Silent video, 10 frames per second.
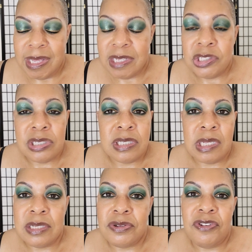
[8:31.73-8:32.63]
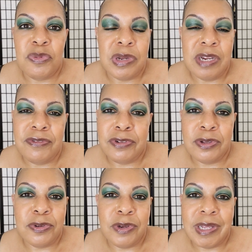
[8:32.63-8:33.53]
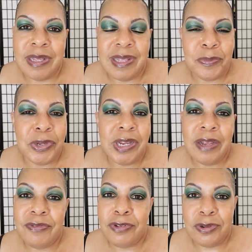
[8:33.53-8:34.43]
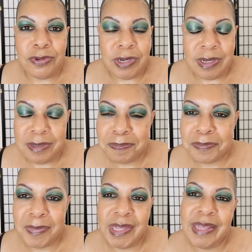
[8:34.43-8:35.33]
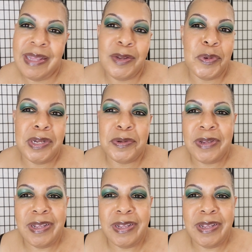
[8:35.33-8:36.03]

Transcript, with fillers: It just sets off whatever look, whatever look. And no, I don't